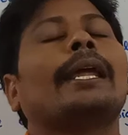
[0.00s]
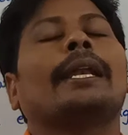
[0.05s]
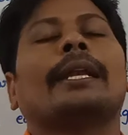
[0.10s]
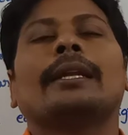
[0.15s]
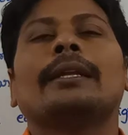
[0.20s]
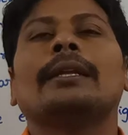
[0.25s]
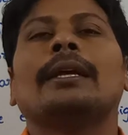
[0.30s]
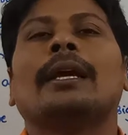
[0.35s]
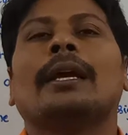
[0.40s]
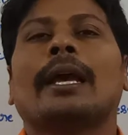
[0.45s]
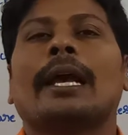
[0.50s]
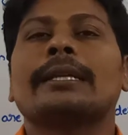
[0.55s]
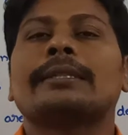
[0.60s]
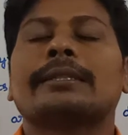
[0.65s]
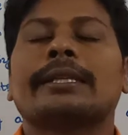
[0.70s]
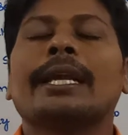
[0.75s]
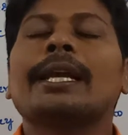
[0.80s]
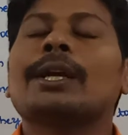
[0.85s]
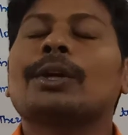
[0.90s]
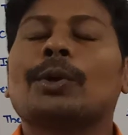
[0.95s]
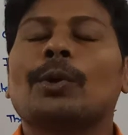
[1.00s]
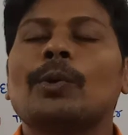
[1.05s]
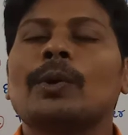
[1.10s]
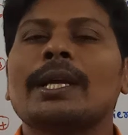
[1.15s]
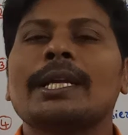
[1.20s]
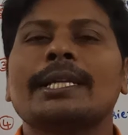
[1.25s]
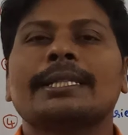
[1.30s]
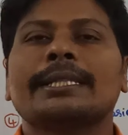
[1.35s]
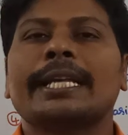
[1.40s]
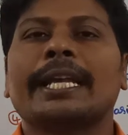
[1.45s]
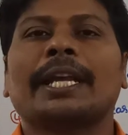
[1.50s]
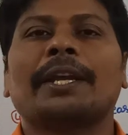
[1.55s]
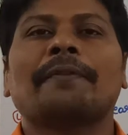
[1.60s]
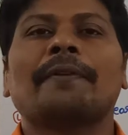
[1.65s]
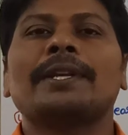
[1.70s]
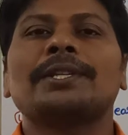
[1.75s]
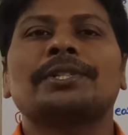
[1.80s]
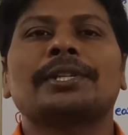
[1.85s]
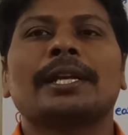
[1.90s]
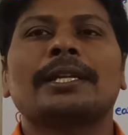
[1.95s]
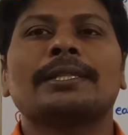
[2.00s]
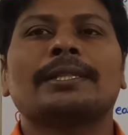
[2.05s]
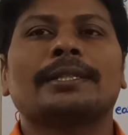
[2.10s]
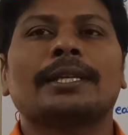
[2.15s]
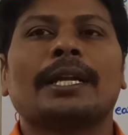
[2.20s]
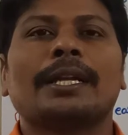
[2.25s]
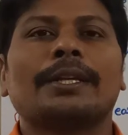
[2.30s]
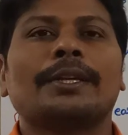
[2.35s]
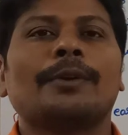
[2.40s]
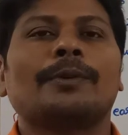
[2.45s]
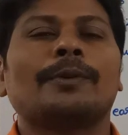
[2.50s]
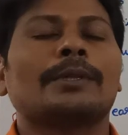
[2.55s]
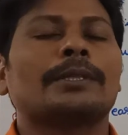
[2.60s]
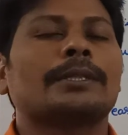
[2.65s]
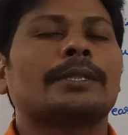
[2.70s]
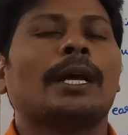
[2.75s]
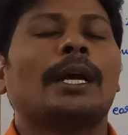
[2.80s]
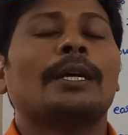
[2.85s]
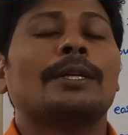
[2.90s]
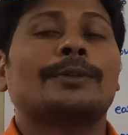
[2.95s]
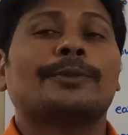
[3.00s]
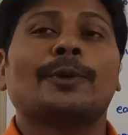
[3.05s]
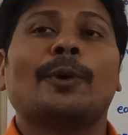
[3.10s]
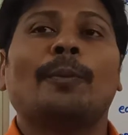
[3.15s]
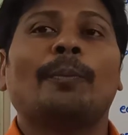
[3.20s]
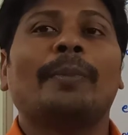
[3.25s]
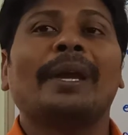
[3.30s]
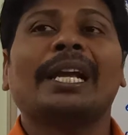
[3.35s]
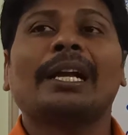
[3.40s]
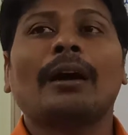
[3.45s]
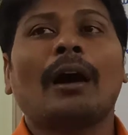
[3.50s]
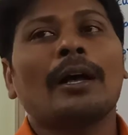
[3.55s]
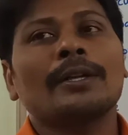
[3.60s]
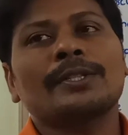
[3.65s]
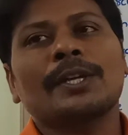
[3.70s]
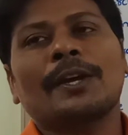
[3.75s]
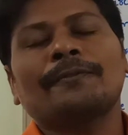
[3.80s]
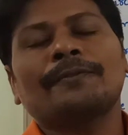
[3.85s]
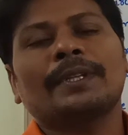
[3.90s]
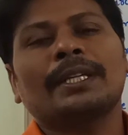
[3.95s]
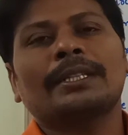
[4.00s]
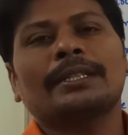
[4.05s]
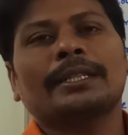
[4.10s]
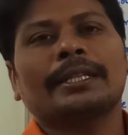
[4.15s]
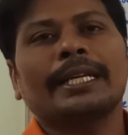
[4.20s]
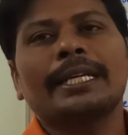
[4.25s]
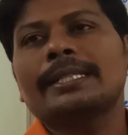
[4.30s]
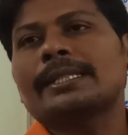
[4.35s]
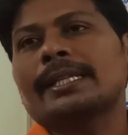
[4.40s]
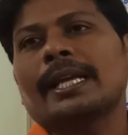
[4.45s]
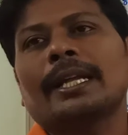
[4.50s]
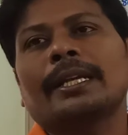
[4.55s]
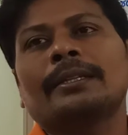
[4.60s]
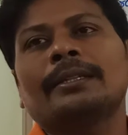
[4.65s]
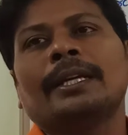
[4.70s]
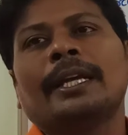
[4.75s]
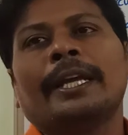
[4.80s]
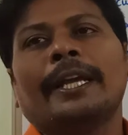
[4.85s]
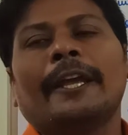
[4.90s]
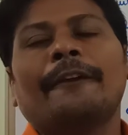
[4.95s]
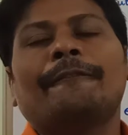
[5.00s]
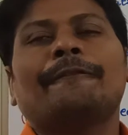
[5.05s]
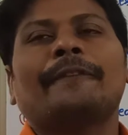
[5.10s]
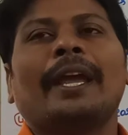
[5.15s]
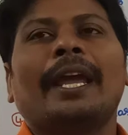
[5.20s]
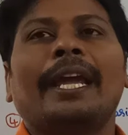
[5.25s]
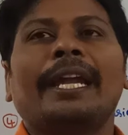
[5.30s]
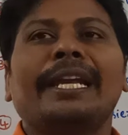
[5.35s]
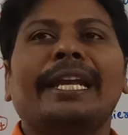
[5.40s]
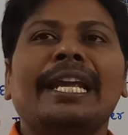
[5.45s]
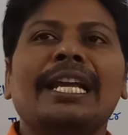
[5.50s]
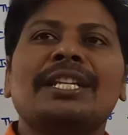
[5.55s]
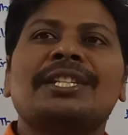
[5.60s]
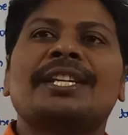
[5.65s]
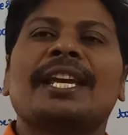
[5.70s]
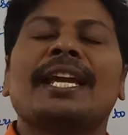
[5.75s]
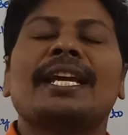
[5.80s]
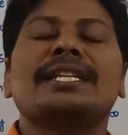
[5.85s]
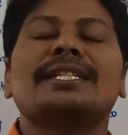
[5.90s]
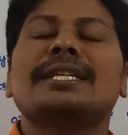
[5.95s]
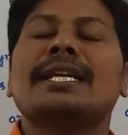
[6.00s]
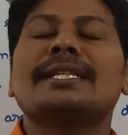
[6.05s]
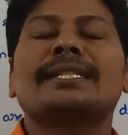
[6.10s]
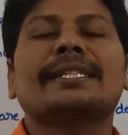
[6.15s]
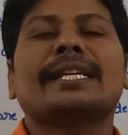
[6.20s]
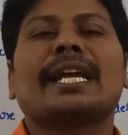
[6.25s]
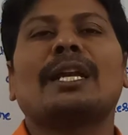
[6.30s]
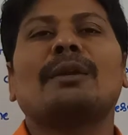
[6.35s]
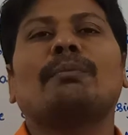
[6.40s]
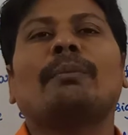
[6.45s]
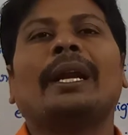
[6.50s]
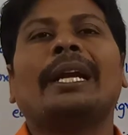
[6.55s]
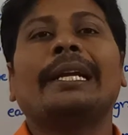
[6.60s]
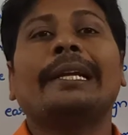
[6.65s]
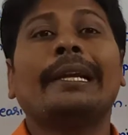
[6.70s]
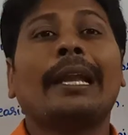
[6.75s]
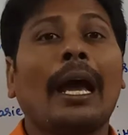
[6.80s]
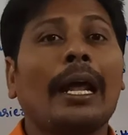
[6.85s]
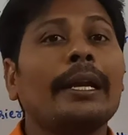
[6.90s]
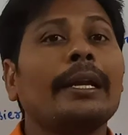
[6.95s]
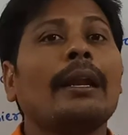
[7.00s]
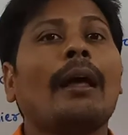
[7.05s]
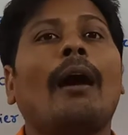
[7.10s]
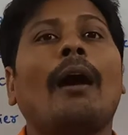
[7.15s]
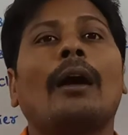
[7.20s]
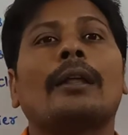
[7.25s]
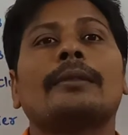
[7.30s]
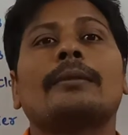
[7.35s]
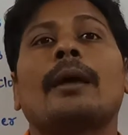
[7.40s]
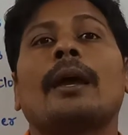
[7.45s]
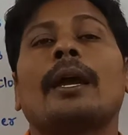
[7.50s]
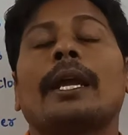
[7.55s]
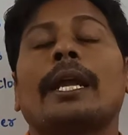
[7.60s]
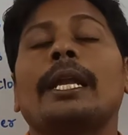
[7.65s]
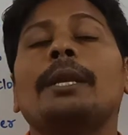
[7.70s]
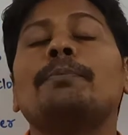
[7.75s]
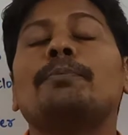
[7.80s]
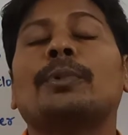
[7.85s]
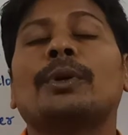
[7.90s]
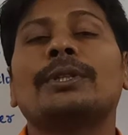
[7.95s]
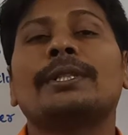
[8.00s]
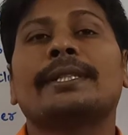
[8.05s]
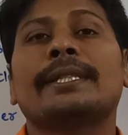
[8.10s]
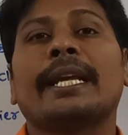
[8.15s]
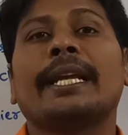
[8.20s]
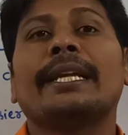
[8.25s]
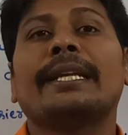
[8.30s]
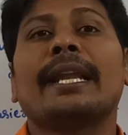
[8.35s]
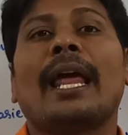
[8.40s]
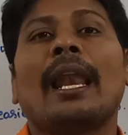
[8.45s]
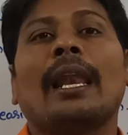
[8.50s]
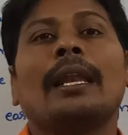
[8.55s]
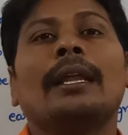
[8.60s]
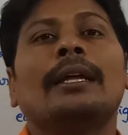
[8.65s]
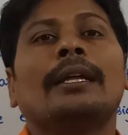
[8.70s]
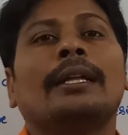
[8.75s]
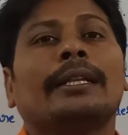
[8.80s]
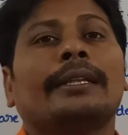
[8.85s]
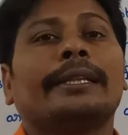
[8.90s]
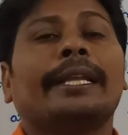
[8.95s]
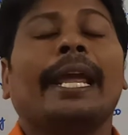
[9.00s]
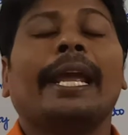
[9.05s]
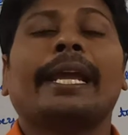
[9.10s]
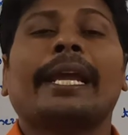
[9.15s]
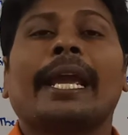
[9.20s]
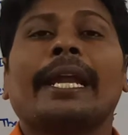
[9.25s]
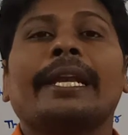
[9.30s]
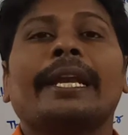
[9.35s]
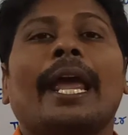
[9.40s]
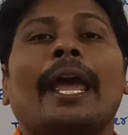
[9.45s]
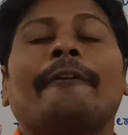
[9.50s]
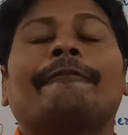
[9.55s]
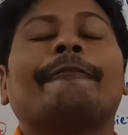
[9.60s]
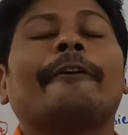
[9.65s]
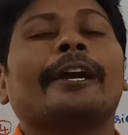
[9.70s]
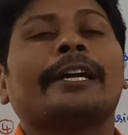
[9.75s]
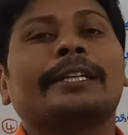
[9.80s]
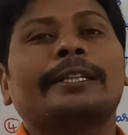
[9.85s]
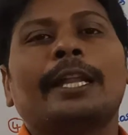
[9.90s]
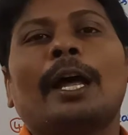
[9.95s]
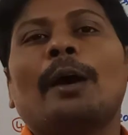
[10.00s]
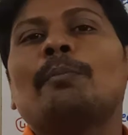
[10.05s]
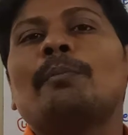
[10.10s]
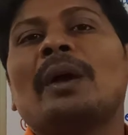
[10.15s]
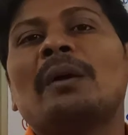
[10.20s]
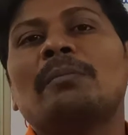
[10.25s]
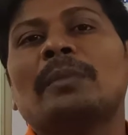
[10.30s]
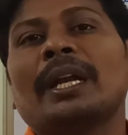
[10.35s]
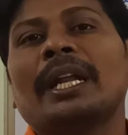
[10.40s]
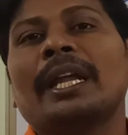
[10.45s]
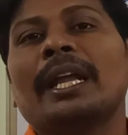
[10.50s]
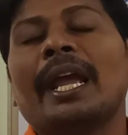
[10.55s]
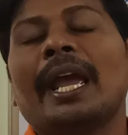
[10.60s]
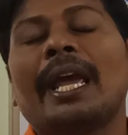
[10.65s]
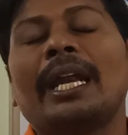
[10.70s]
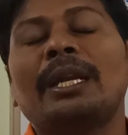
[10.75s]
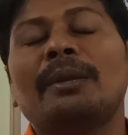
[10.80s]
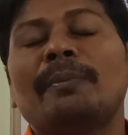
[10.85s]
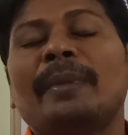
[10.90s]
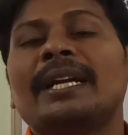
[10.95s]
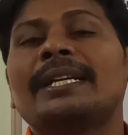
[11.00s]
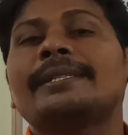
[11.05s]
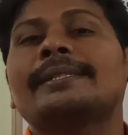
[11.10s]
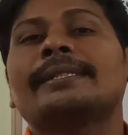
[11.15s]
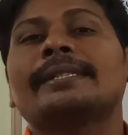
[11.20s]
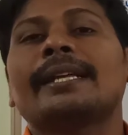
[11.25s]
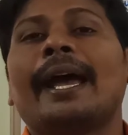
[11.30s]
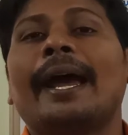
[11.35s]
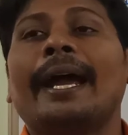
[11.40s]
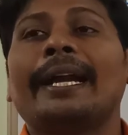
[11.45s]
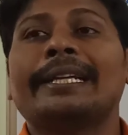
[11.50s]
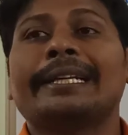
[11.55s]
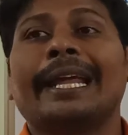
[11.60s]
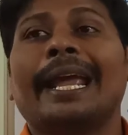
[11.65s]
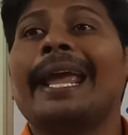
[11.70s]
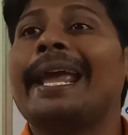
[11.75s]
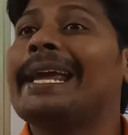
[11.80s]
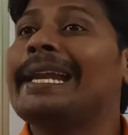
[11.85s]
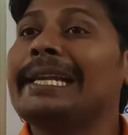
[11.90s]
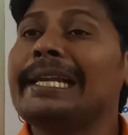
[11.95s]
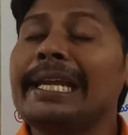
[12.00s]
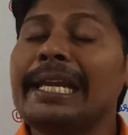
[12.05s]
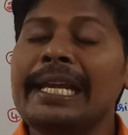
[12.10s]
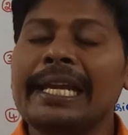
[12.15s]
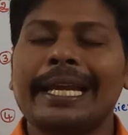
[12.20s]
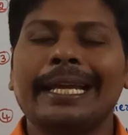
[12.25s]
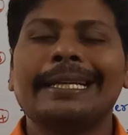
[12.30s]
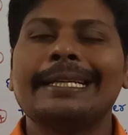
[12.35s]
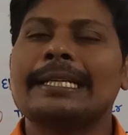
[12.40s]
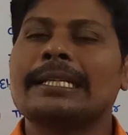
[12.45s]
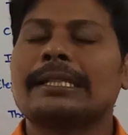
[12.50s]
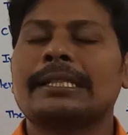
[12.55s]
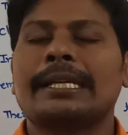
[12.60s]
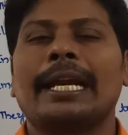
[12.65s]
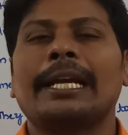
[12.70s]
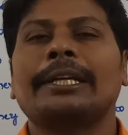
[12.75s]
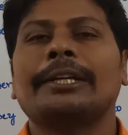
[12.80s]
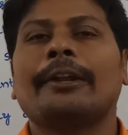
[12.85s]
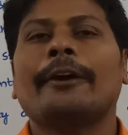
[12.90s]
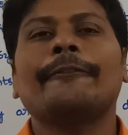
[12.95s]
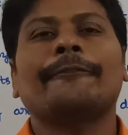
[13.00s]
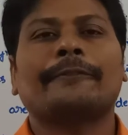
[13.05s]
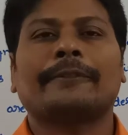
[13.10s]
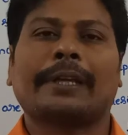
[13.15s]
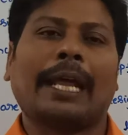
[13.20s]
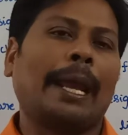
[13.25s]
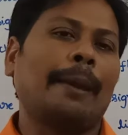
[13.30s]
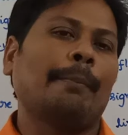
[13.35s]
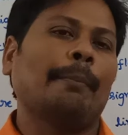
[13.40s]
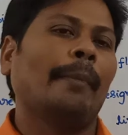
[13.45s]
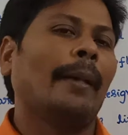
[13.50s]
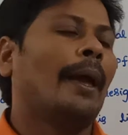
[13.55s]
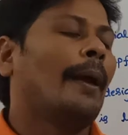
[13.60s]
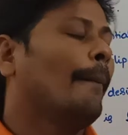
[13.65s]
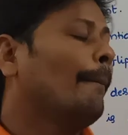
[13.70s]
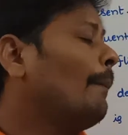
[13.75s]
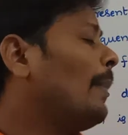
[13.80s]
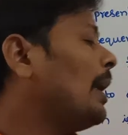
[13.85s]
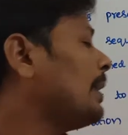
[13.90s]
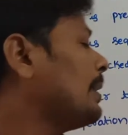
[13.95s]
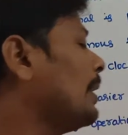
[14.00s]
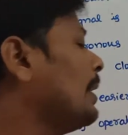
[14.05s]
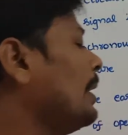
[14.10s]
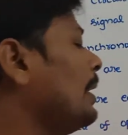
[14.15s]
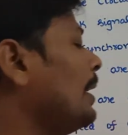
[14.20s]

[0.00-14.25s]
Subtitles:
in asynchronous sequential circuits. So, because of that reason, if any changes can be done on the input signal, they can affect the memory elements at any instant of time. But